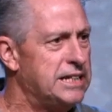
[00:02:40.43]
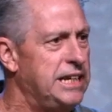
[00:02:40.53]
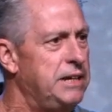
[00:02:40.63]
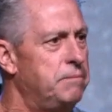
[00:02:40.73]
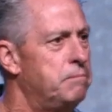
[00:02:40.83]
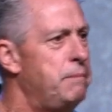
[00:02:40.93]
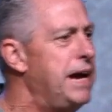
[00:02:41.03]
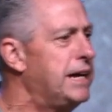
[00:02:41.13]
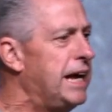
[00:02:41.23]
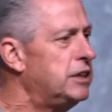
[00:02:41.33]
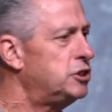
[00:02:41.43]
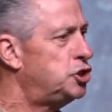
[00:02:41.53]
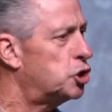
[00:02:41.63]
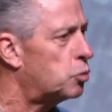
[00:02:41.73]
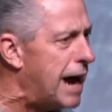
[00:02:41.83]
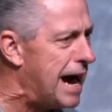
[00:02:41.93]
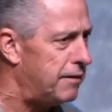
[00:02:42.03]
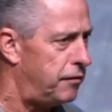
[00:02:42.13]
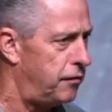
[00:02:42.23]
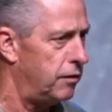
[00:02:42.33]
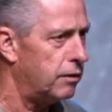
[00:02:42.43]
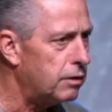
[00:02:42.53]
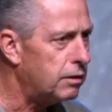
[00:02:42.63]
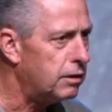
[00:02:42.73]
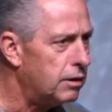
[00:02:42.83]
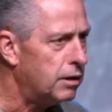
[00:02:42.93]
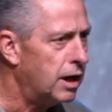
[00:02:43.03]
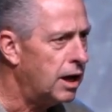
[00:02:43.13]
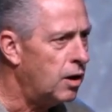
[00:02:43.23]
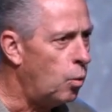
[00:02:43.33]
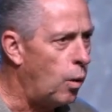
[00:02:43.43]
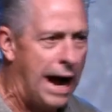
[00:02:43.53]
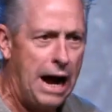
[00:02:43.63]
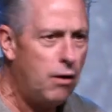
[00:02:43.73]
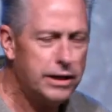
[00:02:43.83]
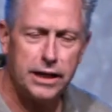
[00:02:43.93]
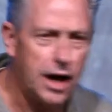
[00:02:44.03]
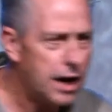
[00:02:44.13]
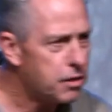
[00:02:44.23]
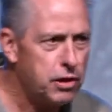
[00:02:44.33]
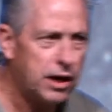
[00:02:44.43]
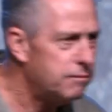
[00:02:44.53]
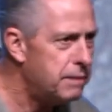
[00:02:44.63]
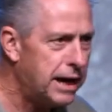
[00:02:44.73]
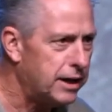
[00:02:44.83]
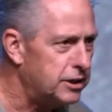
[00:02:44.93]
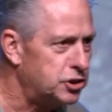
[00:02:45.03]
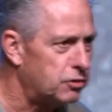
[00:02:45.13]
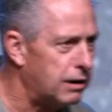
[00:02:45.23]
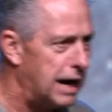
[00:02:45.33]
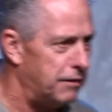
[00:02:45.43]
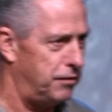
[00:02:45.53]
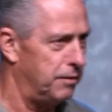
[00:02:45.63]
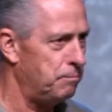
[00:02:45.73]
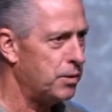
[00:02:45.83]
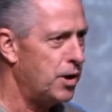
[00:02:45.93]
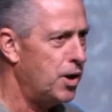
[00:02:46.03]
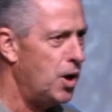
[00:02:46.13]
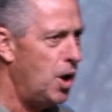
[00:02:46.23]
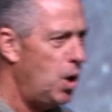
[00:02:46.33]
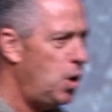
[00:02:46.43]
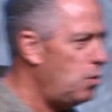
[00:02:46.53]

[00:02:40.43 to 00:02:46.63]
he made a giraffe. How did God think of making a giraffe? Who